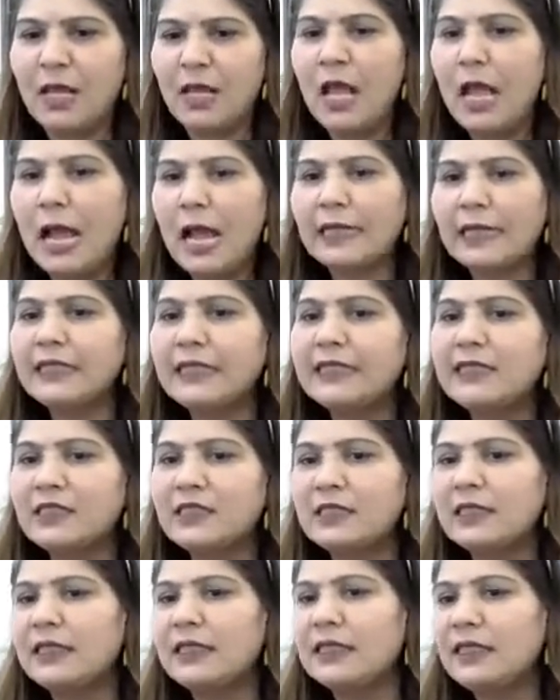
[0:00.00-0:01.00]
And it's
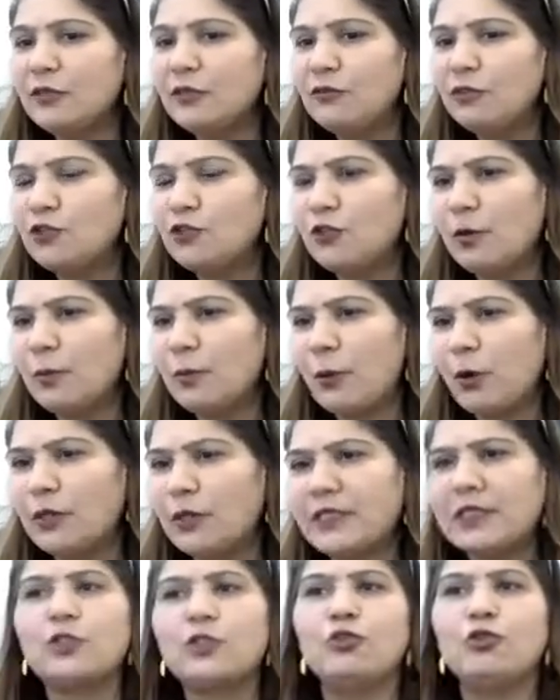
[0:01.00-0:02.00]
an individual
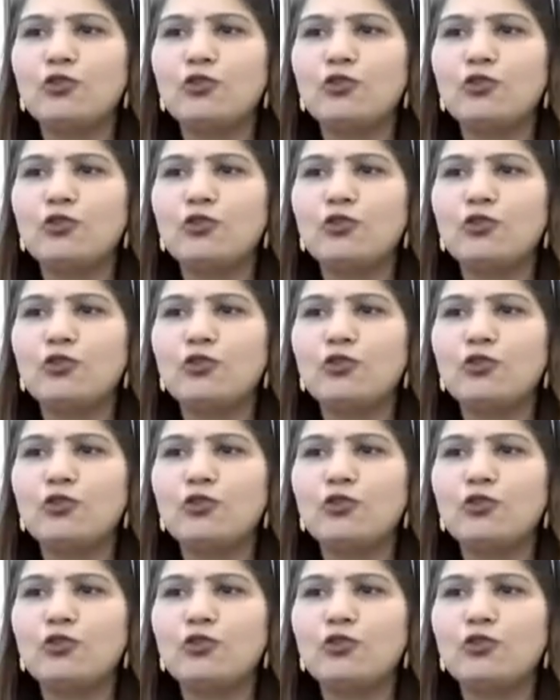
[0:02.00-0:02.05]
project.